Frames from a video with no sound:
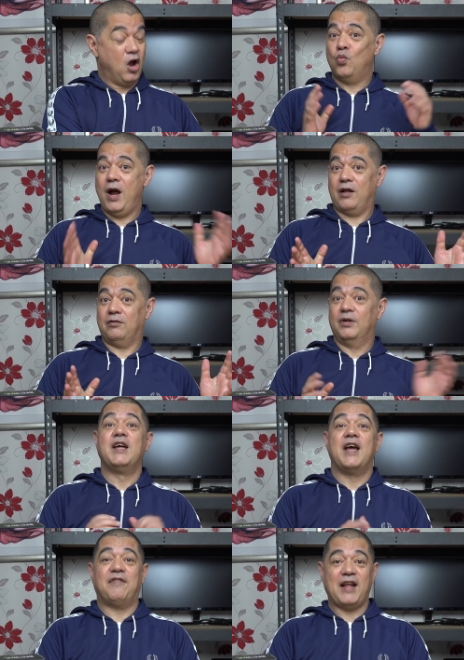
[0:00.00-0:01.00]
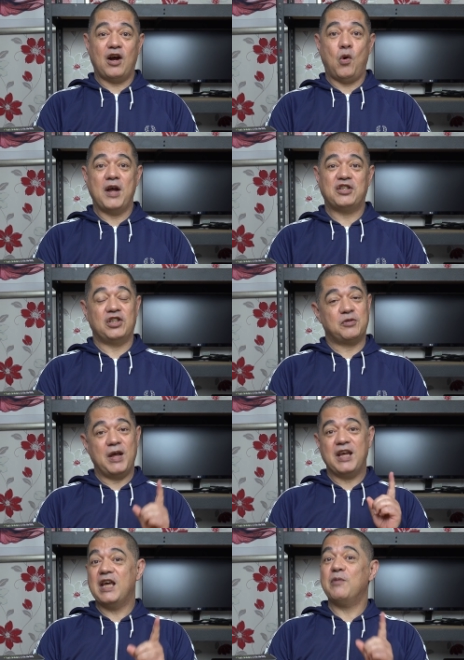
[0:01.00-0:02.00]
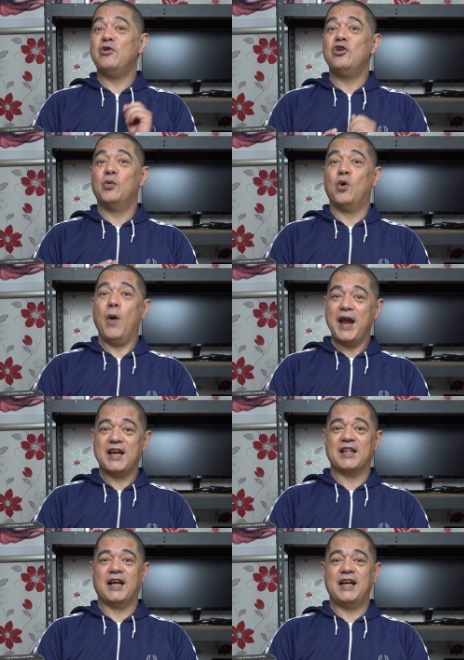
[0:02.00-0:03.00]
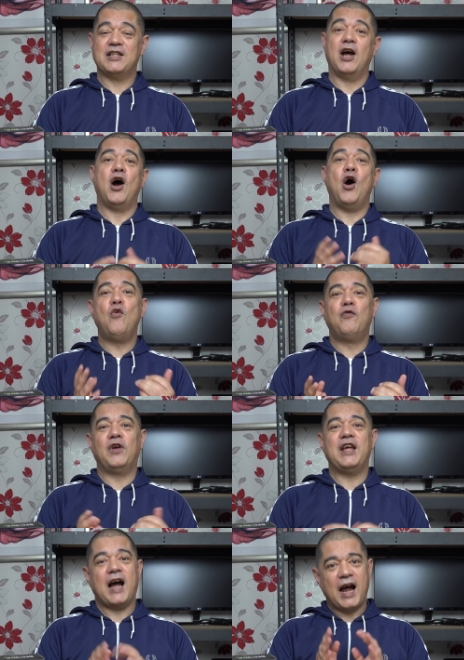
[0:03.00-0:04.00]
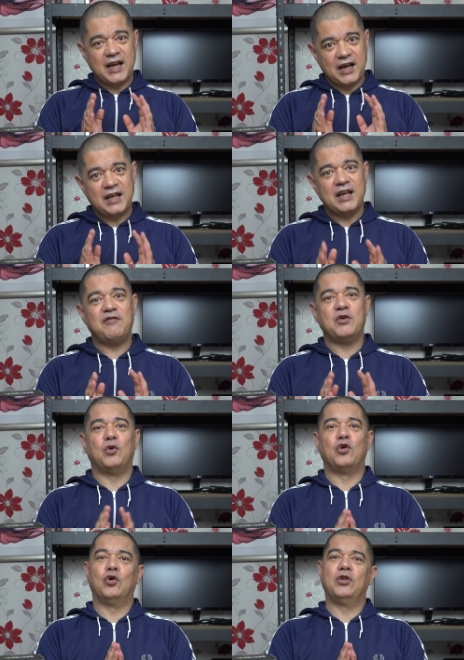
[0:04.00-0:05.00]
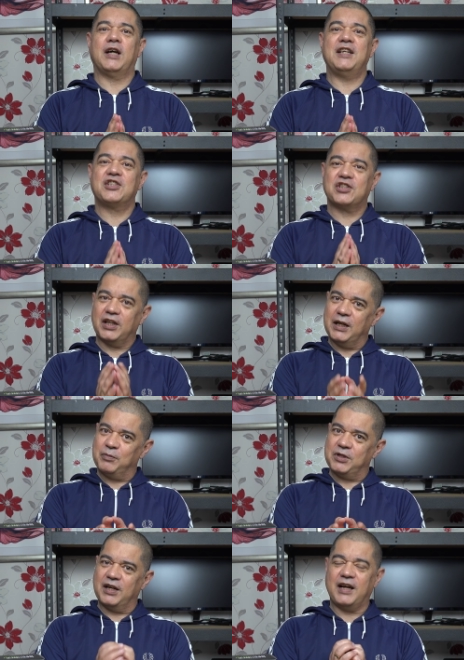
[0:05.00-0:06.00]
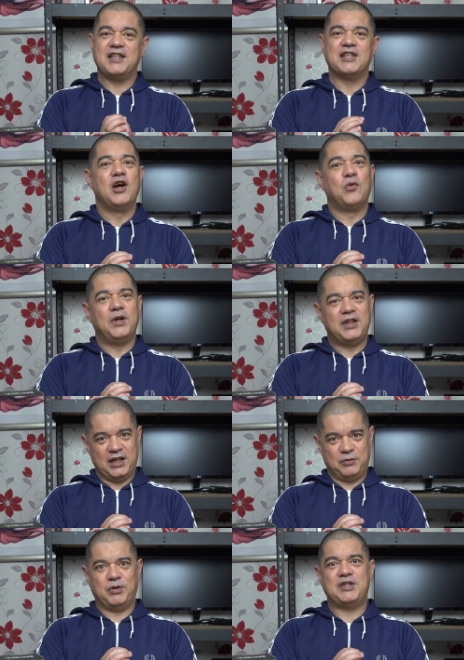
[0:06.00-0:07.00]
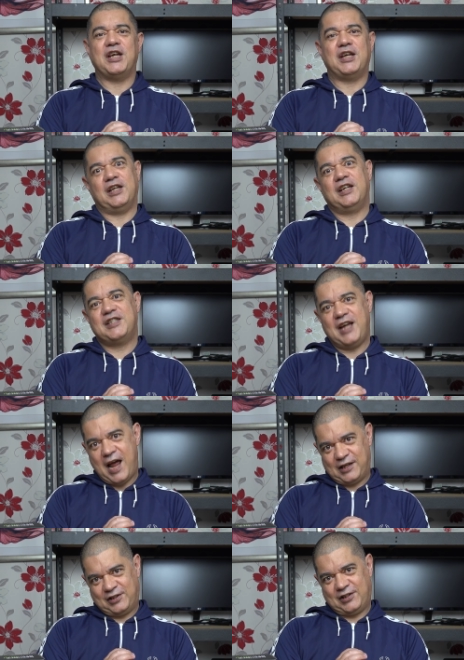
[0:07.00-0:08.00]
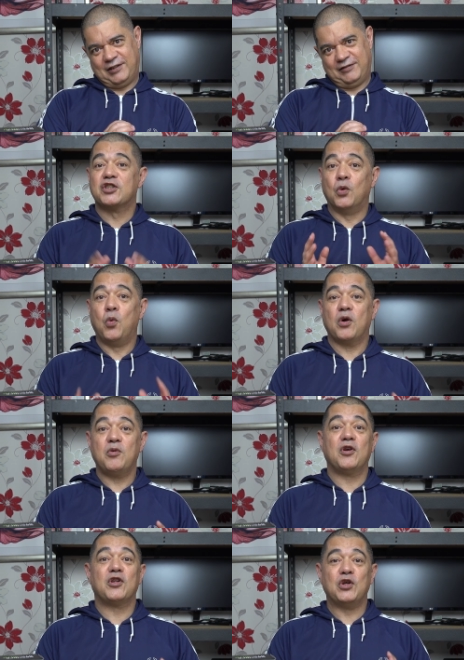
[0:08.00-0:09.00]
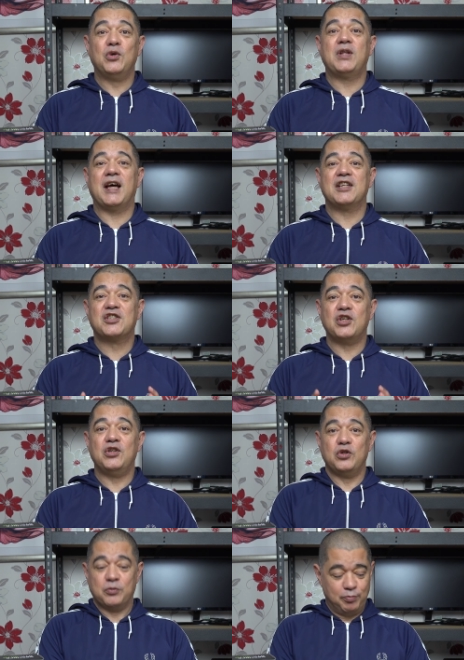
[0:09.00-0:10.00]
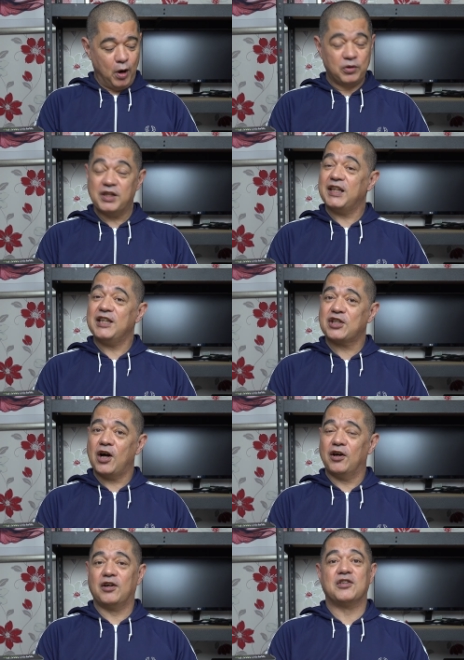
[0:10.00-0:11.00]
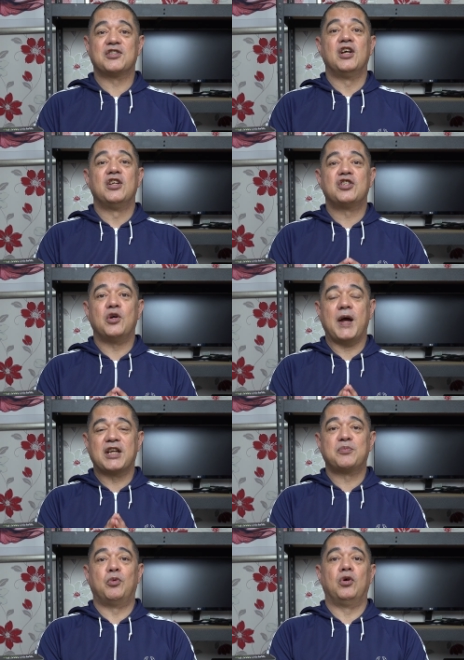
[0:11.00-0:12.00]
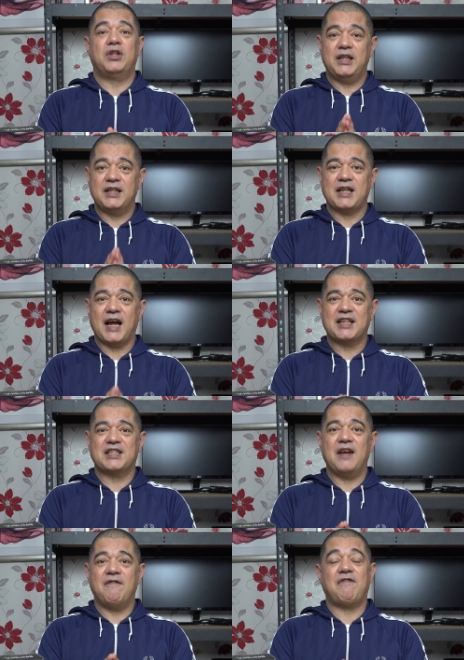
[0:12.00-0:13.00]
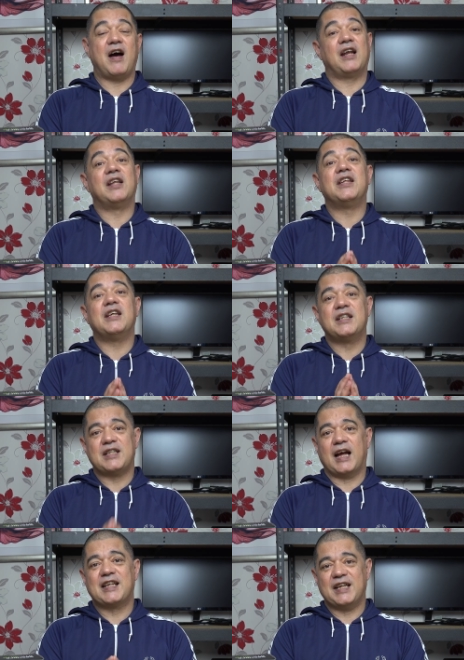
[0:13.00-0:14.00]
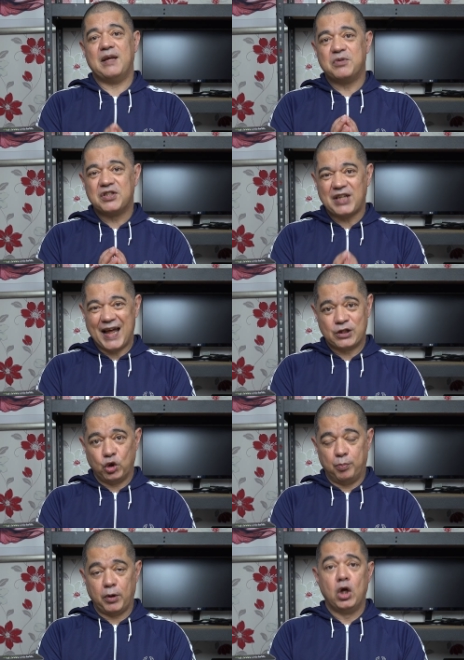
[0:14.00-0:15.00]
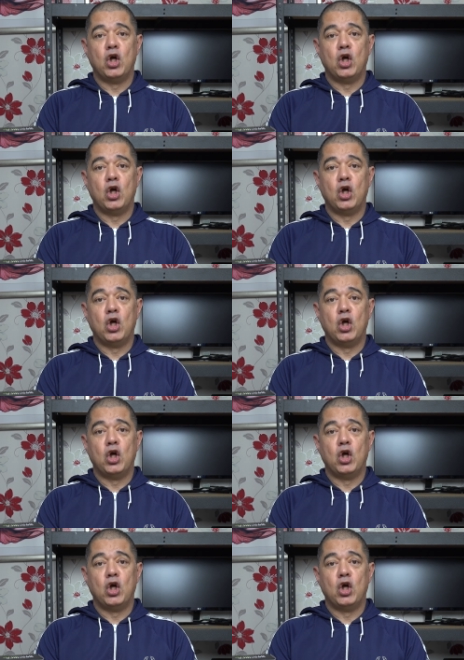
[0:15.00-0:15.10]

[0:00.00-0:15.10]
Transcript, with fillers: Well, if that question has been keeping you awake at night, hopefully I can give you a good night's sleep tonight with this particular test. So what I'm going to do then is to use both of these cards to export the exact same file in the exact same setup